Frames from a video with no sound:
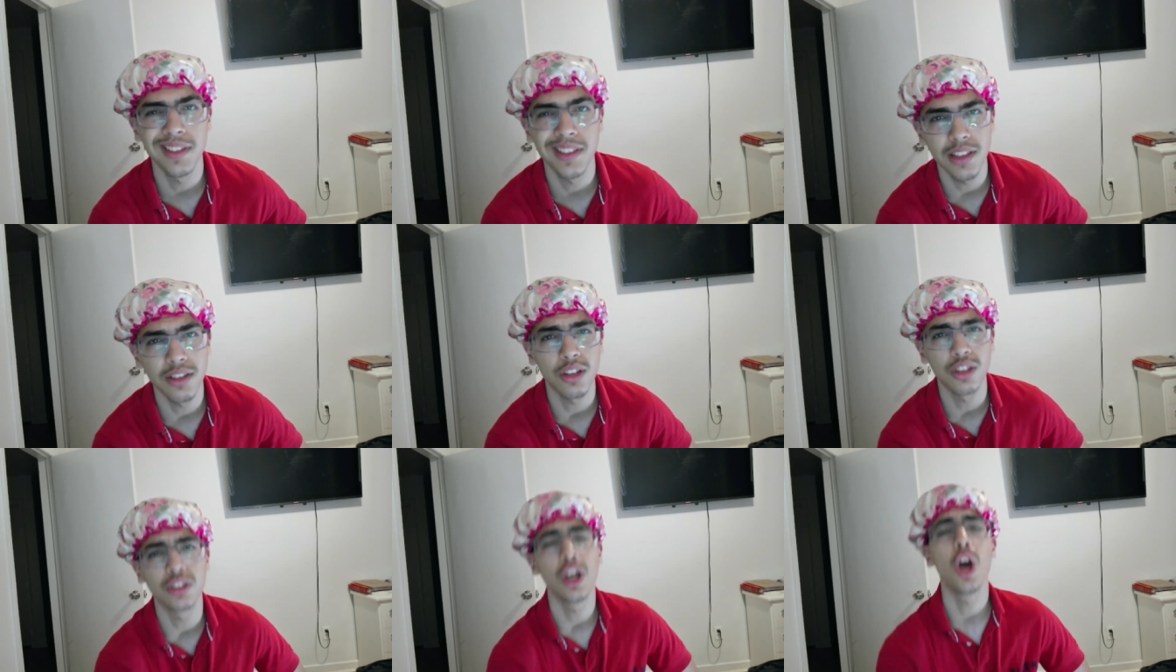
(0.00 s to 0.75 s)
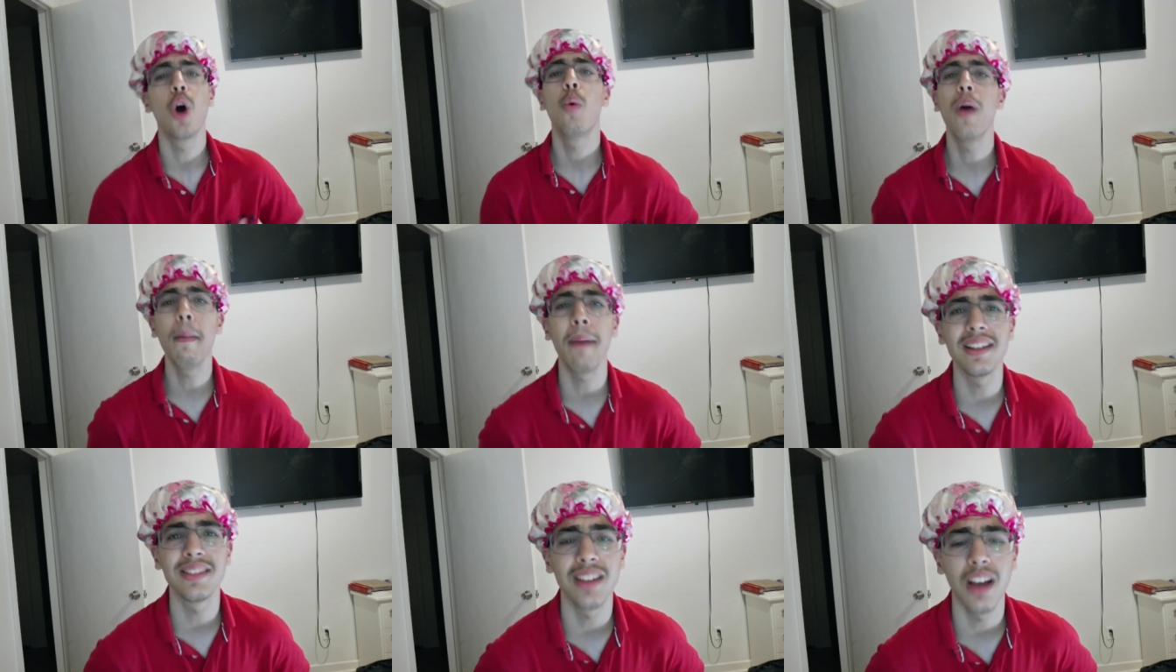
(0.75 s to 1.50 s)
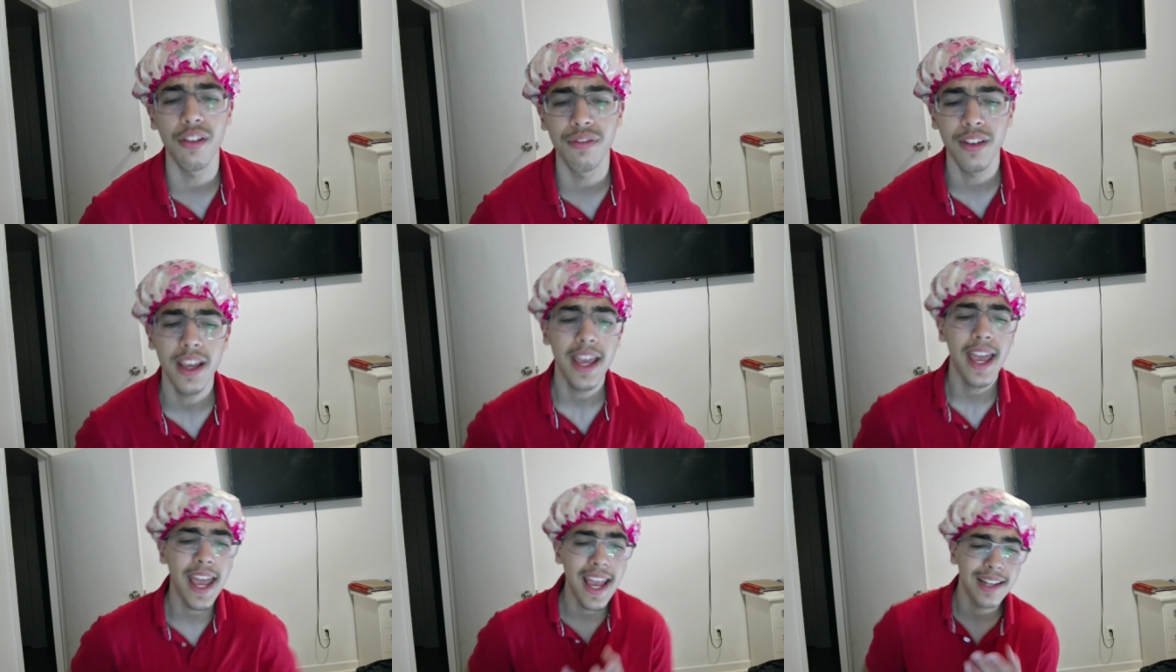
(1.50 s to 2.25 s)
scissors with myself
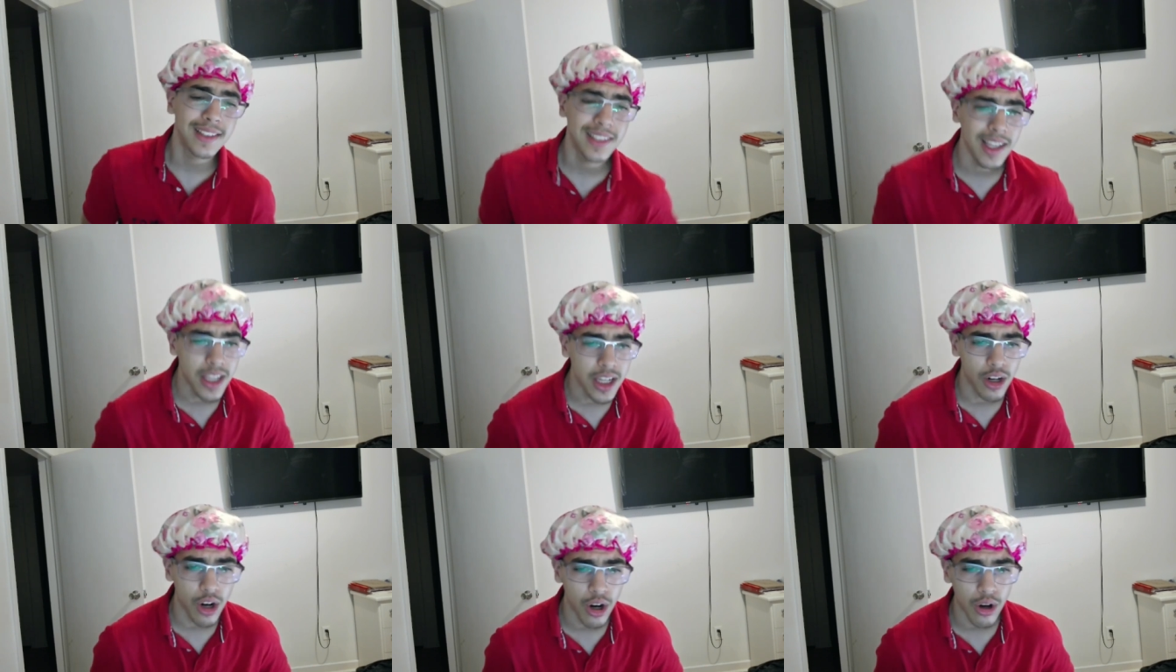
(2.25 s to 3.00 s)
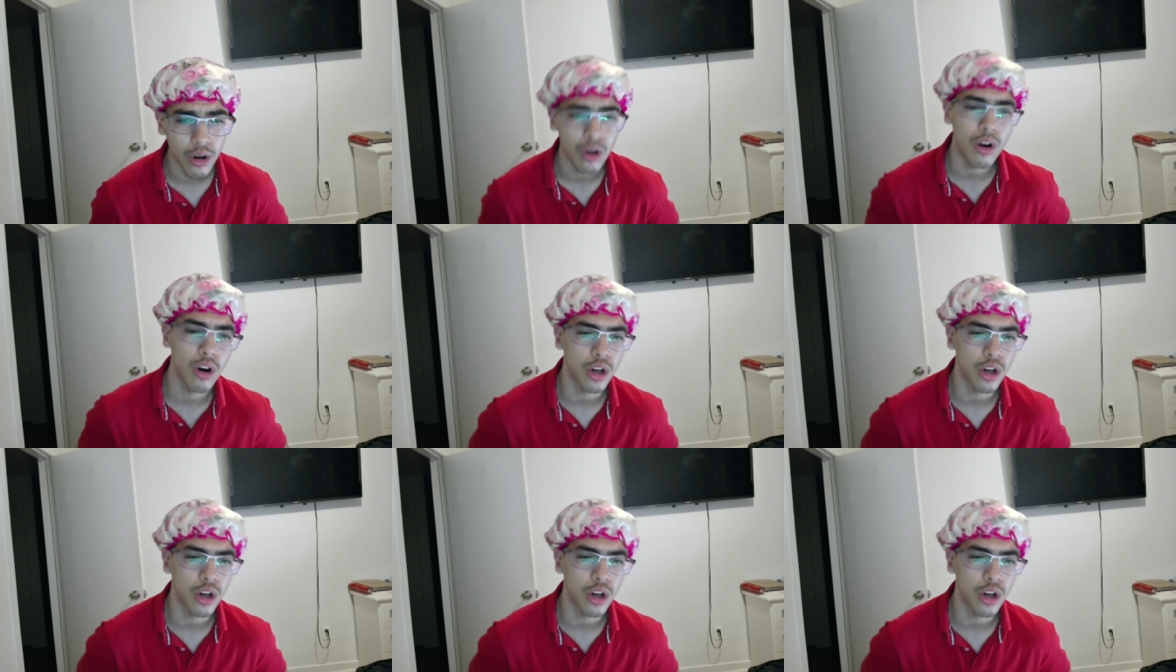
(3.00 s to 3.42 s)
and silly girl or